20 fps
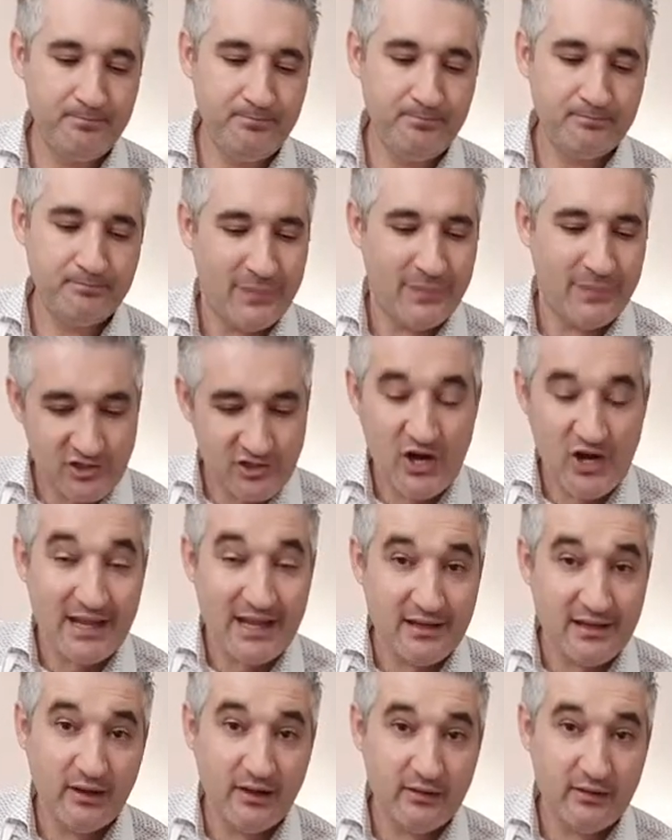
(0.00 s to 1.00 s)
But try
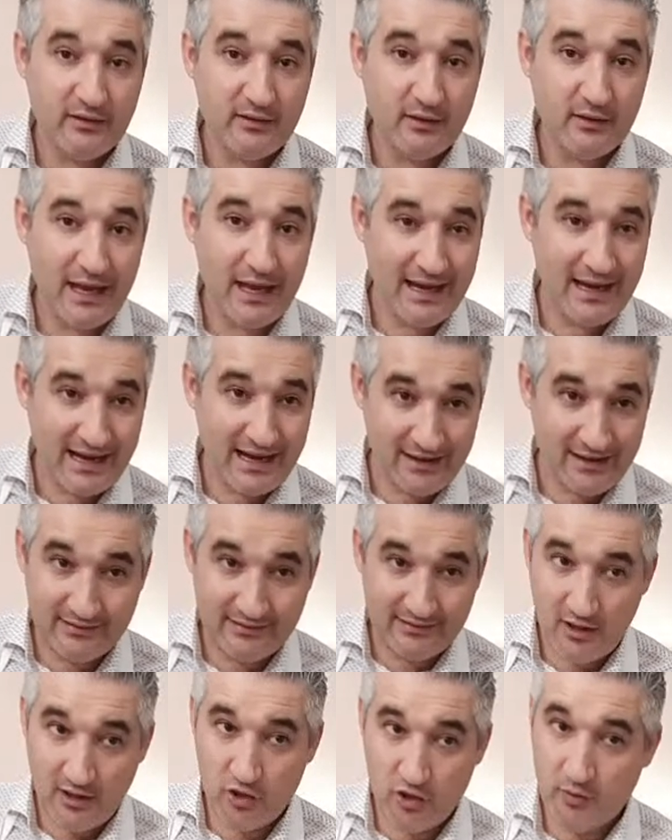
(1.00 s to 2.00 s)
this, and I can
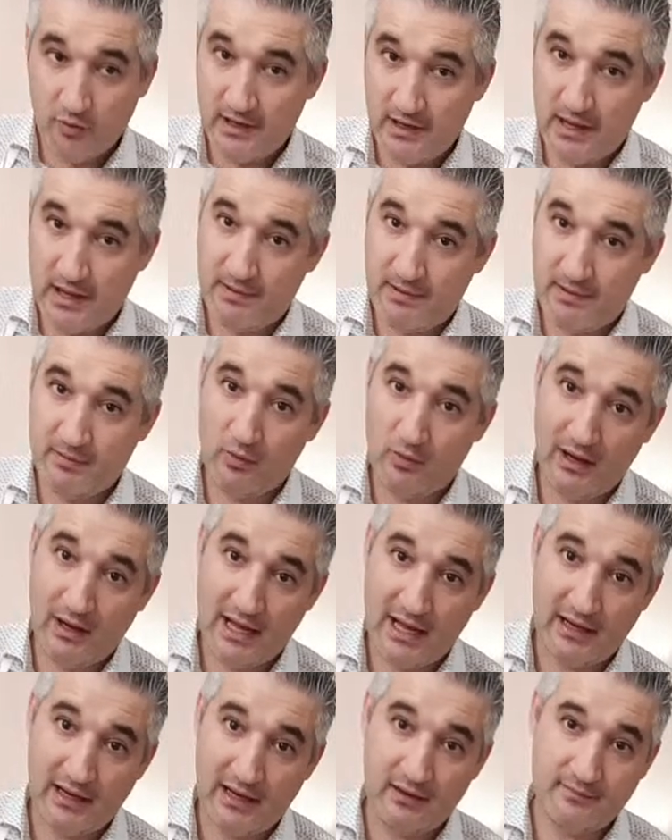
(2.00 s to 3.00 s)
tell you many people will
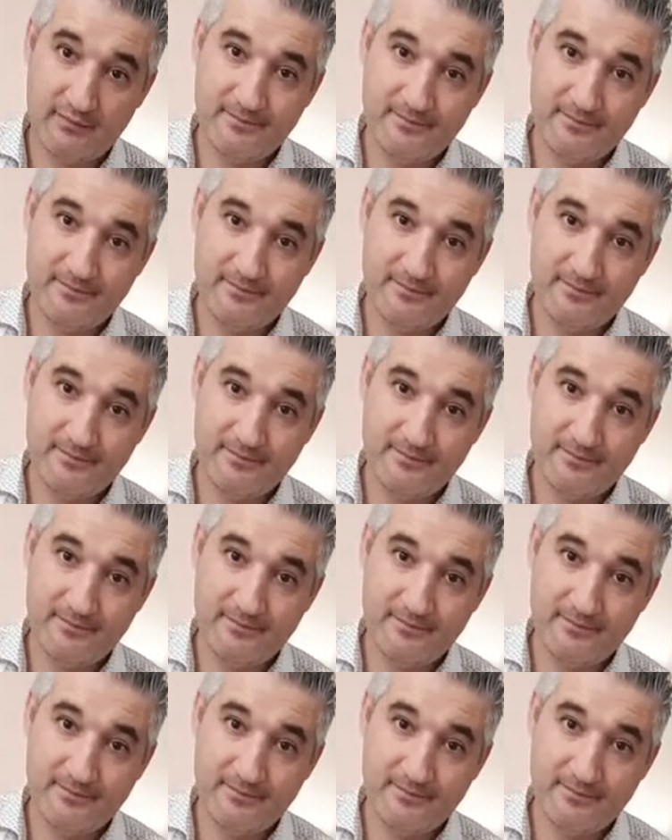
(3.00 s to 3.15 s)
like it.